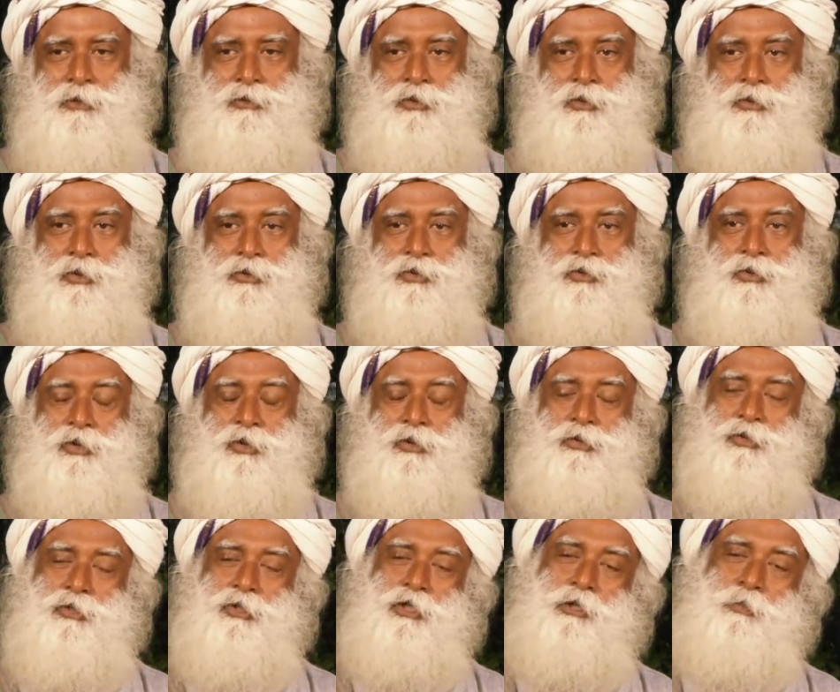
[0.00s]
so that you
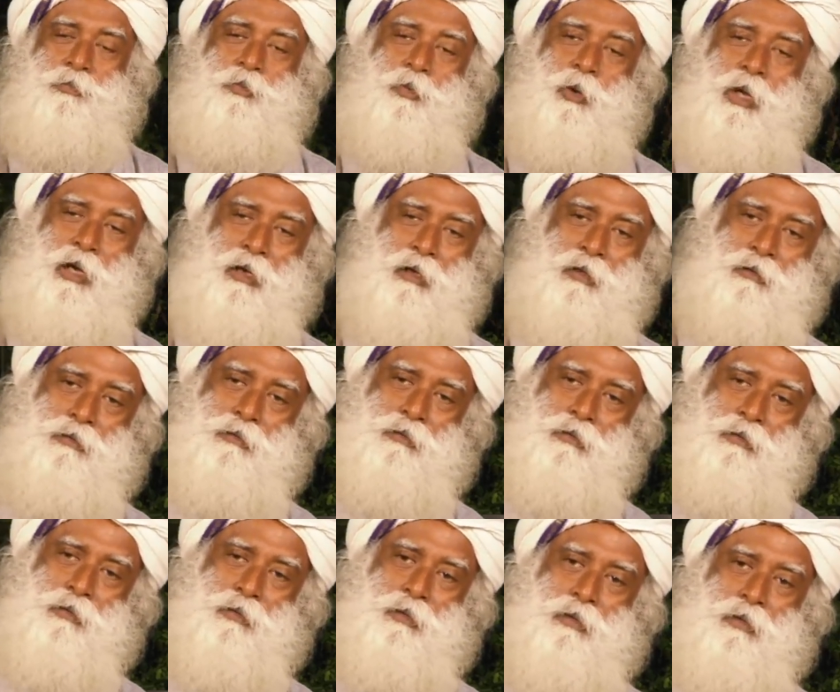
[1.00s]
can sleep well.
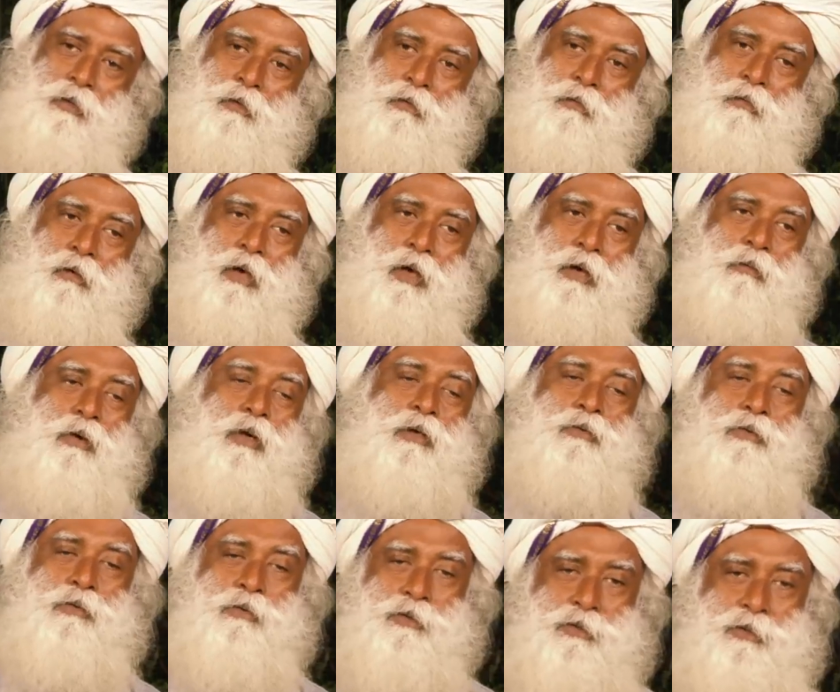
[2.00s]
No, I
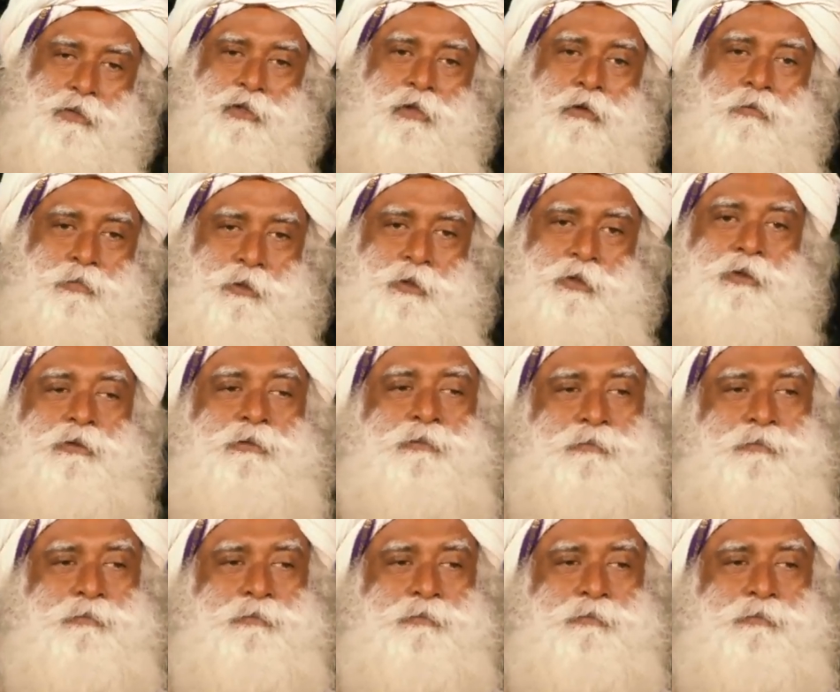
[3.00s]
want you disturbed.